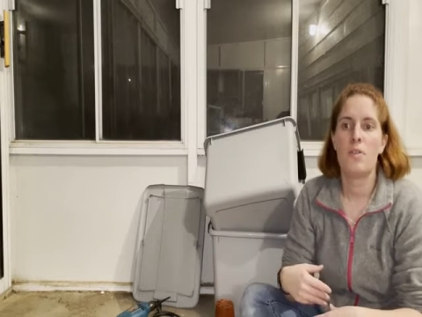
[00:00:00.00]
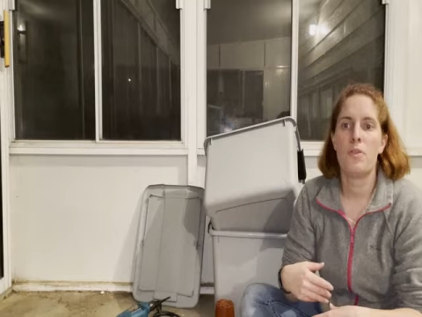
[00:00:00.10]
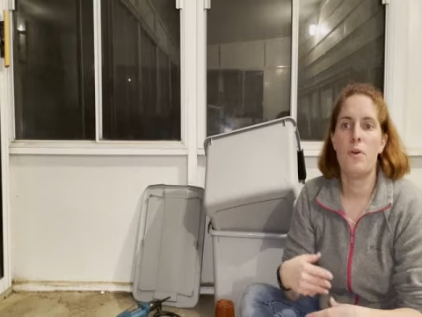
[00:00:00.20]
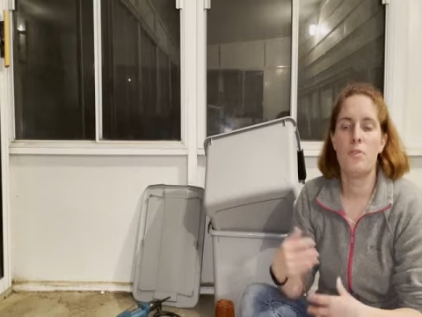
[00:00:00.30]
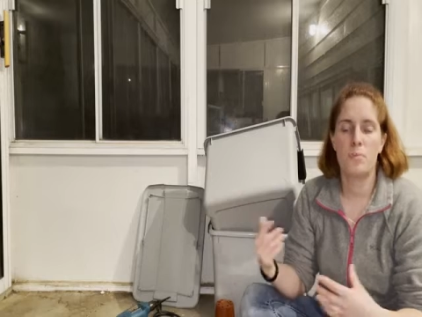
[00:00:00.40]

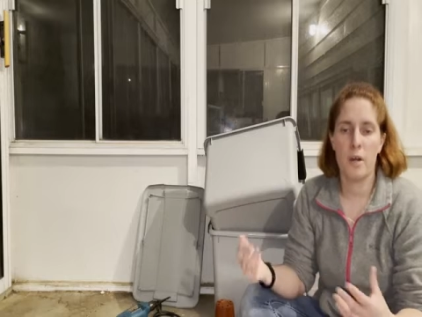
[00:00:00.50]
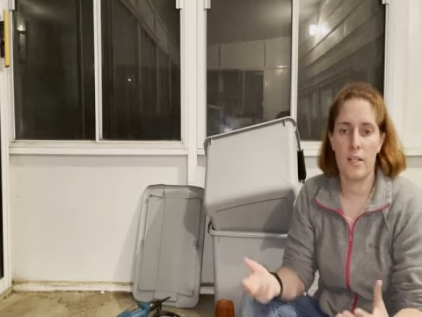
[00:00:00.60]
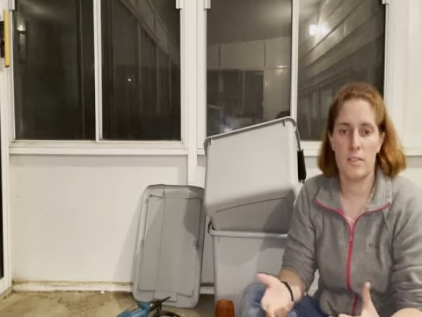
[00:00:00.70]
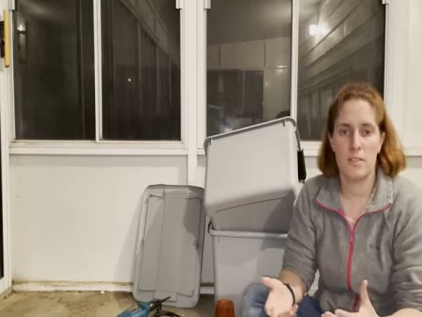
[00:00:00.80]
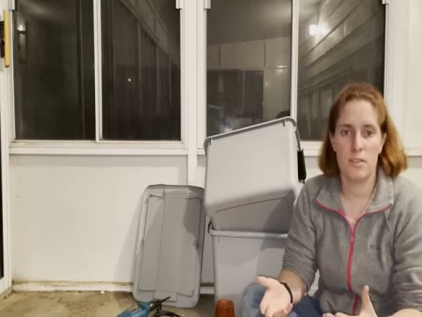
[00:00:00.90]
Those
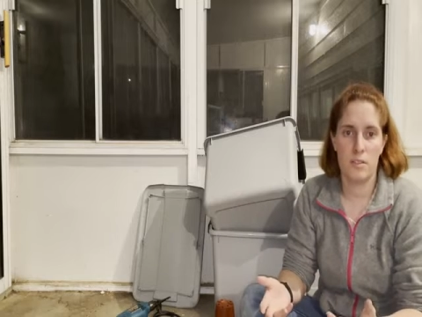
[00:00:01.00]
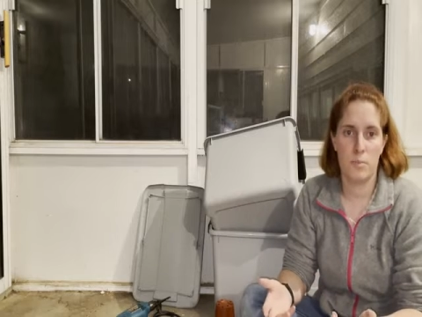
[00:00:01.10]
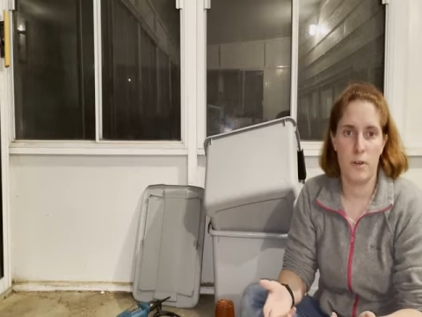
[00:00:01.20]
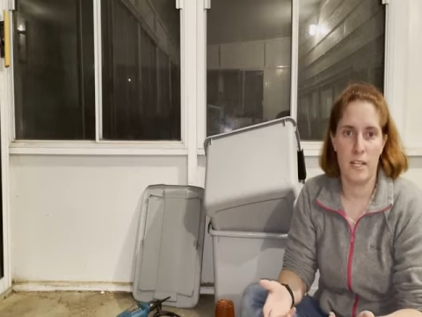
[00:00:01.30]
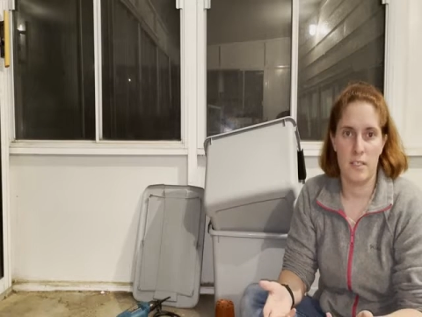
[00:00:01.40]
processes
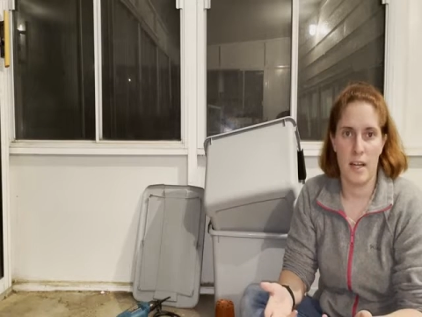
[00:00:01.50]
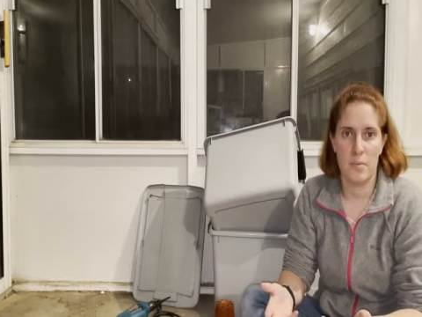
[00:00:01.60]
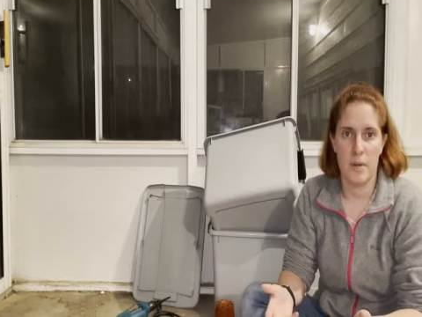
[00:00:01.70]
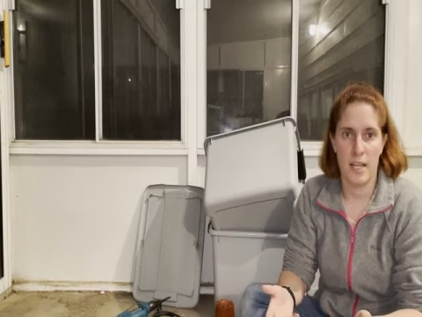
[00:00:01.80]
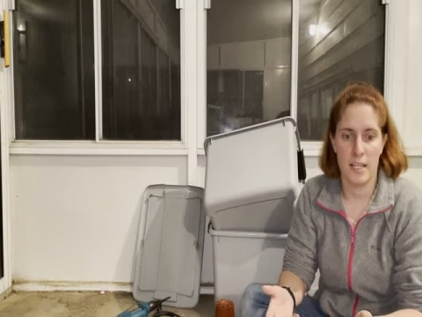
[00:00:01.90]
break
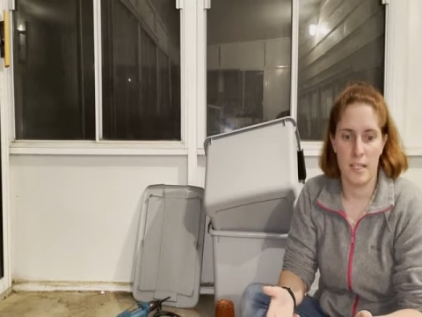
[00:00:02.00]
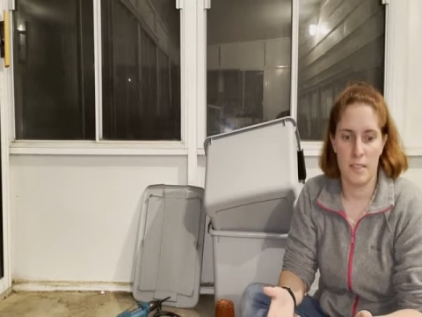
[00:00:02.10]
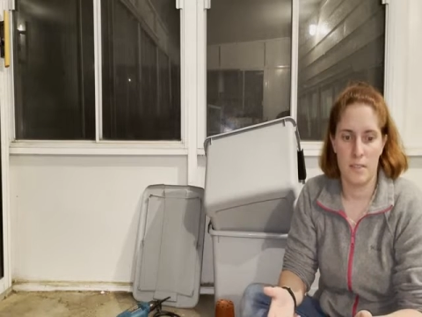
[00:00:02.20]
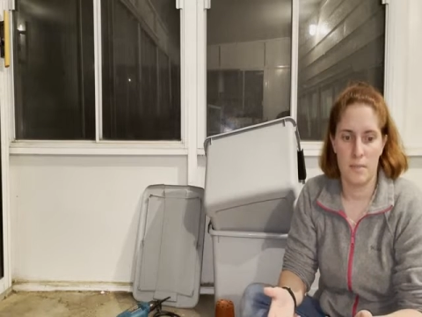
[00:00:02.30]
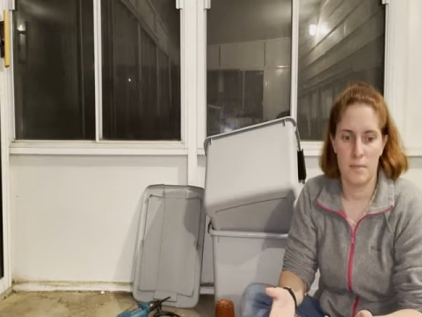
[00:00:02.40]
down by heat.